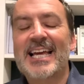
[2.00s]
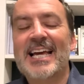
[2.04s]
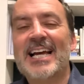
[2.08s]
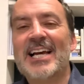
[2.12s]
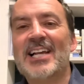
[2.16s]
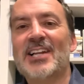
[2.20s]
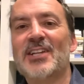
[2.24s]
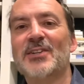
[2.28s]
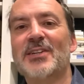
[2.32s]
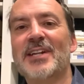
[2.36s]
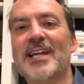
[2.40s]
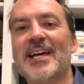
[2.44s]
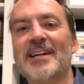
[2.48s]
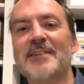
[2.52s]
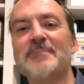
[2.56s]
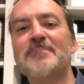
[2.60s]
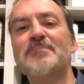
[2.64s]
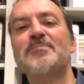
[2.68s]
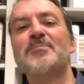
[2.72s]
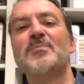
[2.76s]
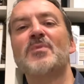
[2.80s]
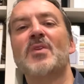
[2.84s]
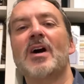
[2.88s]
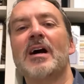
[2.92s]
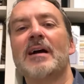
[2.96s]
Hello there,
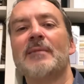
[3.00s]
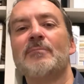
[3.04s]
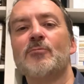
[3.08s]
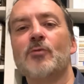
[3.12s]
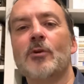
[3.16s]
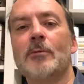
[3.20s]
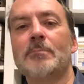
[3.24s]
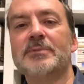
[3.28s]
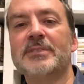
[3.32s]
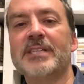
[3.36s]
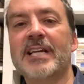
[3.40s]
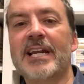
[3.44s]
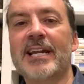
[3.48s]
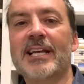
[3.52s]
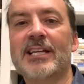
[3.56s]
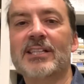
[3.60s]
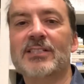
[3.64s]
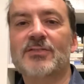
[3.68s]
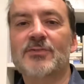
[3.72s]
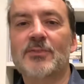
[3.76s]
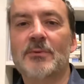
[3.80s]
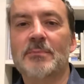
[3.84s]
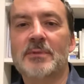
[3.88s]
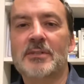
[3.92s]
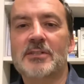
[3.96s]
I'm Rob
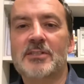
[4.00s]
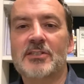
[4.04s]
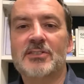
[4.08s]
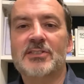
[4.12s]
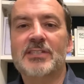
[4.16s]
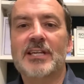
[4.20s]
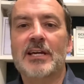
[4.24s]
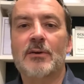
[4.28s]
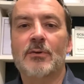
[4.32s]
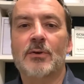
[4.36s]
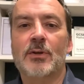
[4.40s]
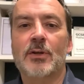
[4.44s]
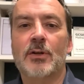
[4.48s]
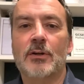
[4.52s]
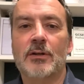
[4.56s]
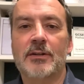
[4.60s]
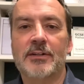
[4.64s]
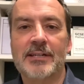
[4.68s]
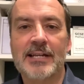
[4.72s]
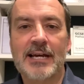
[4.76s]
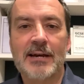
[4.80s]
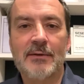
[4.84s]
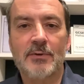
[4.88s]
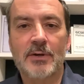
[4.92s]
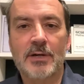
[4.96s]
Jennings from the
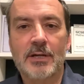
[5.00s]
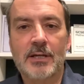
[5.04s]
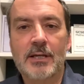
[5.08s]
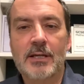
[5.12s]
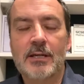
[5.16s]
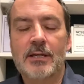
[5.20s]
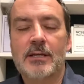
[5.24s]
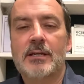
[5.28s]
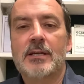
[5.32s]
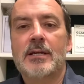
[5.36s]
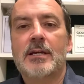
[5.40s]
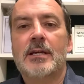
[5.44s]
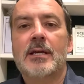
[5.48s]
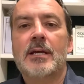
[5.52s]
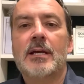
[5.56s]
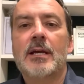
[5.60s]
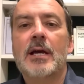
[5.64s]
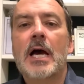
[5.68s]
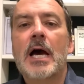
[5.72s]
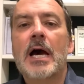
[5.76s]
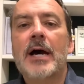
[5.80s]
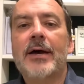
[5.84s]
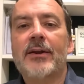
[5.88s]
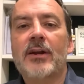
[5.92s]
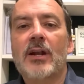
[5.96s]
Discalculia Network,
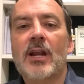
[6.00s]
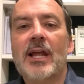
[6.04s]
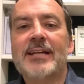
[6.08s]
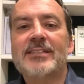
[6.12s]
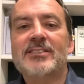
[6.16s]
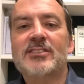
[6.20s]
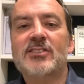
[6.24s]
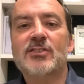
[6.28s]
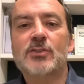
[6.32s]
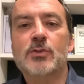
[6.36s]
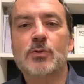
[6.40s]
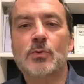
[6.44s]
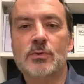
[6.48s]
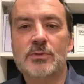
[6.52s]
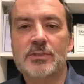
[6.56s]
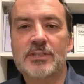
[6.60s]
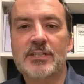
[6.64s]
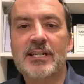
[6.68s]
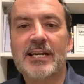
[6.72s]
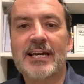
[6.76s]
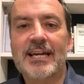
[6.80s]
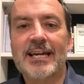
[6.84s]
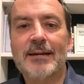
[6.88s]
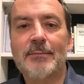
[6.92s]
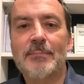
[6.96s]
and I'd like to talk
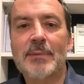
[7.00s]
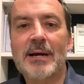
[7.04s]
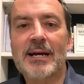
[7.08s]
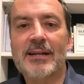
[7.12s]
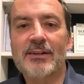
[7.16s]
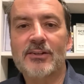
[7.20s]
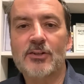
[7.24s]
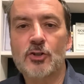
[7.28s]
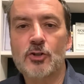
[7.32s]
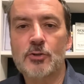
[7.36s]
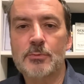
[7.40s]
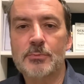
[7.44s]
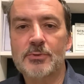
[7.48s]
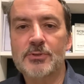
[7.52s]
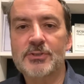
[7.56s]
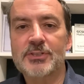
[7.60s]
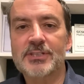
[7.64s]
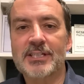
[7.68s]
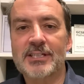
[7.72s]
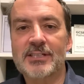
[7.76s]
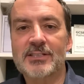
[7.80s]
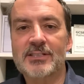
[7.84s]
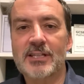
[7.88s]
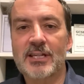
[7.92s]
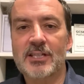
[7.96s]
today about
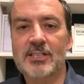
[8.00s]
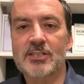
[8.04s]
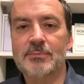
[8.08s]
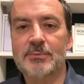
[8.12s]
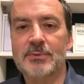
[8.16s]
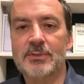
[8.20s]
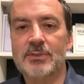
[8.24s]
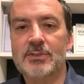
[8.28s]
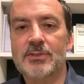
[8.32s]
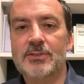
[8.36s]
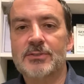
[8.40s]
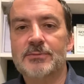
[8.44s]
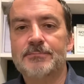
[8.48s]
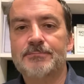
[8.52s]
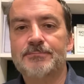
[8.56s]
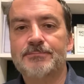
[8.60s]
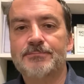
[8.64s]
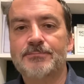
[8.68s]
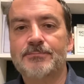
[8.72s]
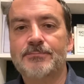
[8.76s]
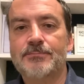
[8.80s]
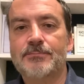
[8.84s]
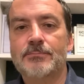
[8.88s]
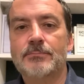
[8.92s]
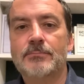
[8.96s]
numeracy assessments.
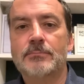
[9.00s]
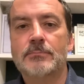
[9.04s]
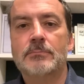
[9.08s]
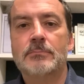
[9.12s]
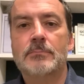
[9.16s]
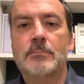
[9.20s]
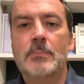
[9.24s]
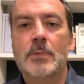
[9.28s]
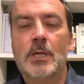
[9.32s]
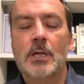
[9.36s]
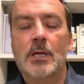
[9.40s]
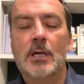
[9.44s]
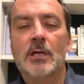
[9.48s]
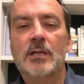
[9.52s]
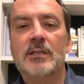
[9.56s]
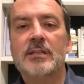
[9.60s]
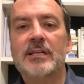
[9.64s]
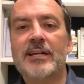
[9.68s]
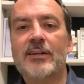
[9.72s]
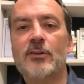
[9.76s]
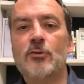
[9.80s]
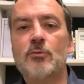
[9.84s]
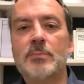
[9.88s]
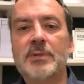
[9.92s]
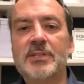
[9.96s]

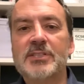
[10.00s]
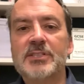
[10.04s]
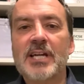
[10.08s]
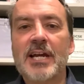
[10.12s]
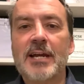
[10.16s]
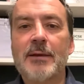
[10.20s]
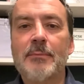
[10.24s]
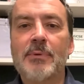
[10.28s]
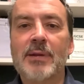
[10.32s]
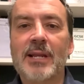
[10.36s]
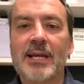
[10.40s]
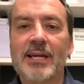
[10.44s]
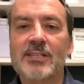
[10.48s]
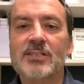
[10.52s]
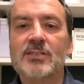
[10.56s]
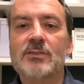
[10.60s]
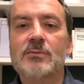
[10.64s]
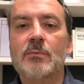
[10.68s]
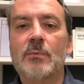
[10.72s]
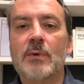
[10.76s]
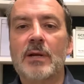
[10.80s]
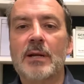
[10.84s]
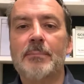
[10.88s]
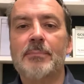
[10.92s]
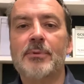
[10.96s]
They normally take
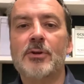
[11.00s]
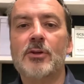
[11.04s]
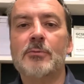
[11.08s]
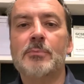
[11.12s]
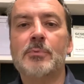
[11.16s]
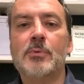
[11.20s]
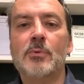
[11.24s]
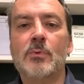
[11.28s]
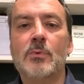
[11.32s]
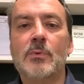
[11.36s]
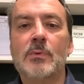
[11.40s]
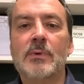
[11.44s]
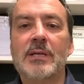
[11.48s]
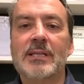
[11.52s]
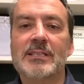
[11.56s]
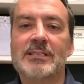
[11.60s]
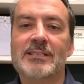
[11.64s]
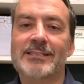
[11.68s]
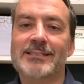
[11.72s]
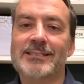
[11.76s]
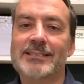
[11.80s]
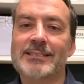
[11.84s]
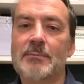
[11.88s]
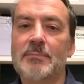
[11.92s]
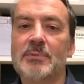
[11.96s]
place when a pupil is
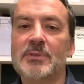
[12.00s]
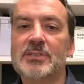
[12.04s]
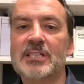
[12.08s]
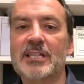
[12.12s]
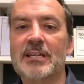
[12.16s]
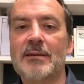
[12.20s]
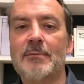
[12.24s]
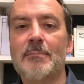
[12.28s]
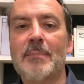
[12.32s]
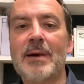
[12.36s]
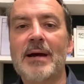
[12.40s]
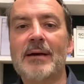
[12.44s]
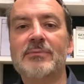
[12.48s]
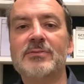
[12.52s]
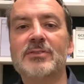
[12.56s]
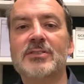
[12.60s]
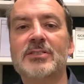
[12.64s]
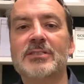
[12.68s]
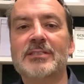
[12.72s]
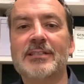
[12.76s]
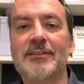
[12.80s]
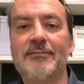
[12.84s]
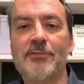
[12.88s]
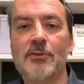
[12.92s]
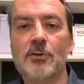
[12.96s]
exhibiting
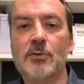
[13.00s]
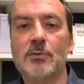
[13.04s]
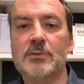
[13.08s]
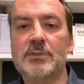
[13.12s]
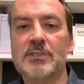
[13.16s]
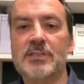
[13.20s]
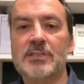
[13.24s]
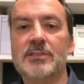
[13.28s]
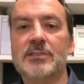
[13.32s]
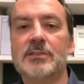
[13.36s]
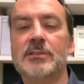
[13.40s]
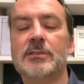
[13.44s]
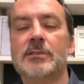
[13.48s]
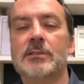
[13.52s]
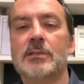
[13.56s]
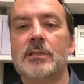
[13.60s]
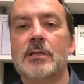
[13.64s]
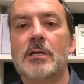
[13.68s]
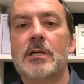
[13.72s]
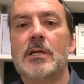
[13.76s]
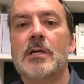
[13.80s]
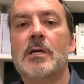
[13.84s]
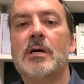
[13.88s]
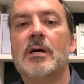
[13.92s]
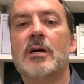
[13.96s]
maths difficulties
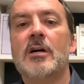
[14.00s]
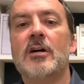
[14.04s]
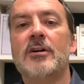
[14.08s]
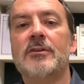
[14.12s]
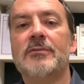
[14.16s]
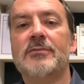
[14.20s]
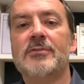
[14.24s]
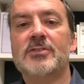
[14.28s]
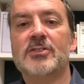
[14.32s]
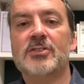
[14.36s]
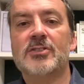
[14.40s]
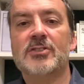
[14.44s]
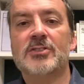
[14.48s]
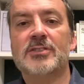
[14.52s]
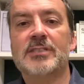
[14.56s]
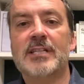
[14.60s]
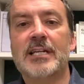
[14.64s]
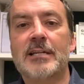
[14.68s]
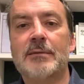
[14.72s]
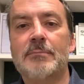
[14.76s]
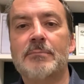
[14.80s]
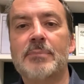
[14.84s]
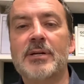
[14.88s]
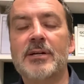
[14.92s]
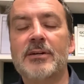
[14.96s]
over a
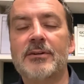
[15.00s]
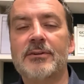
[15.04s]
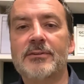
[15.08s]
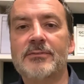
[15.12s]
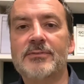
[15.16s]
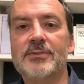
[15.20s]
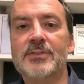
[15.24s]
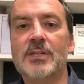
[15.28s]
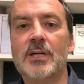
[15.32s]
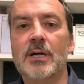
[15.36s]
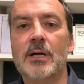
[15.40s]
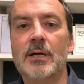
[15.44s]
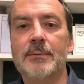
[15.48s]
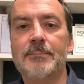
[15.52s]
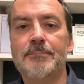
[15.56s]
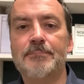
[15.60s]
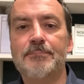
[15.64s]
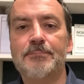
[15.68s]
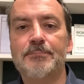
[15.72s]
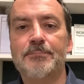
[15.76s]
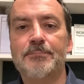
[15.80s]
sustained period of time.